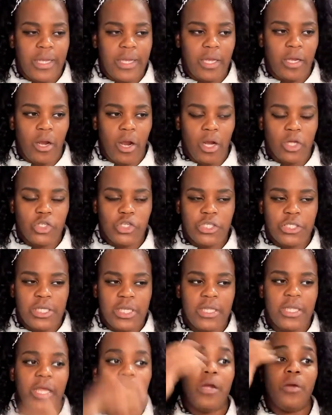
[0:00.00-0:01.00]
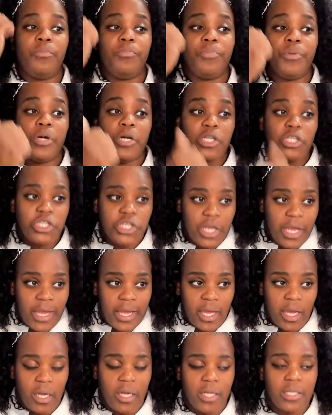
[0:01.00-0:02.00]
ink cartridges in there, push
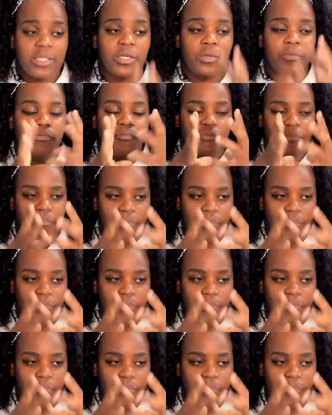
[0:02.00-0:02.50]
air to